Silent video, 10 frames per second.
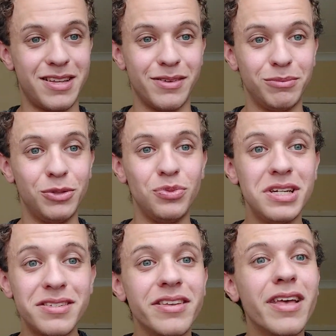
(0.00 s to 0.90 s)
I mean, we
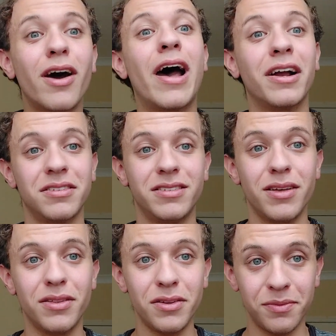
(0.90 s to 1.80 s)
need to get our act
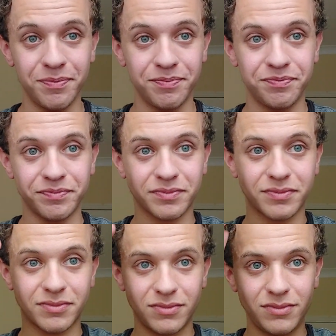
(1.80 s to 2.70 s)
together.
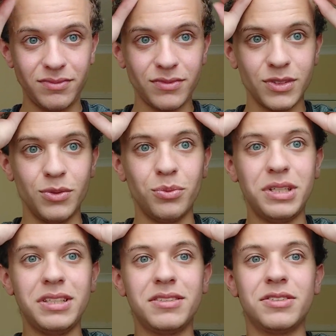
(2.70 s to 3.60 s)
We
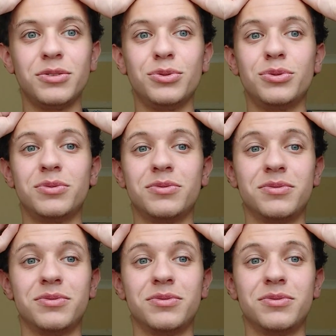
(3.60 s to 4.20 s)
need to